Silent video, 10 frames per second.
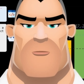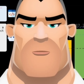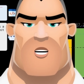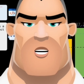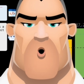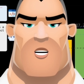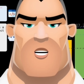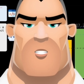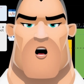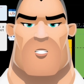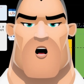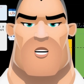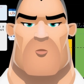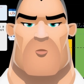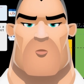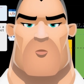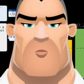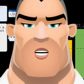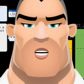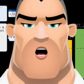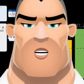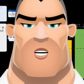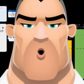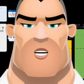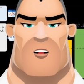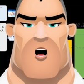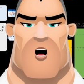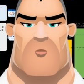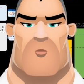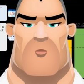positives and negatives. This is crucial, right?